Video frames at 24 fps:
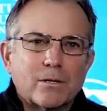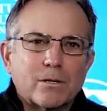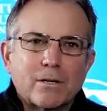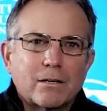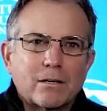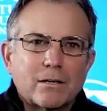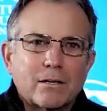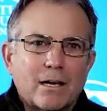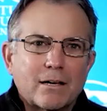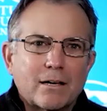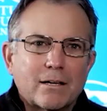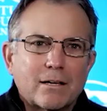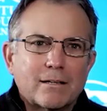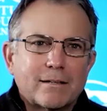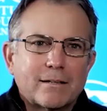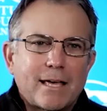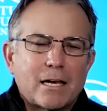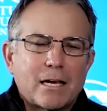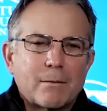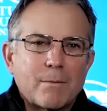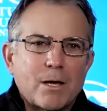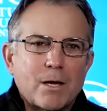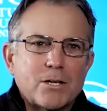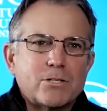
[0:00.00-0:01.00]
I
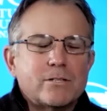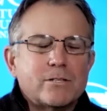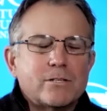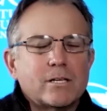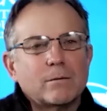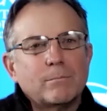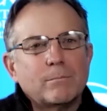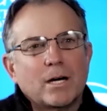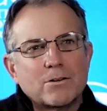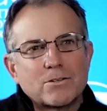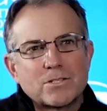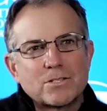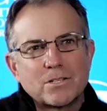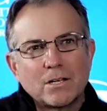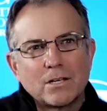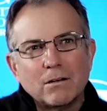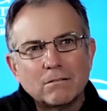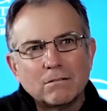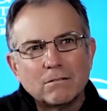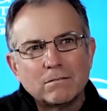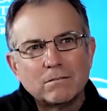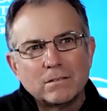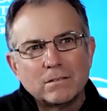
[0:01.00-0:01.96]
can't imagine you did it by yourself.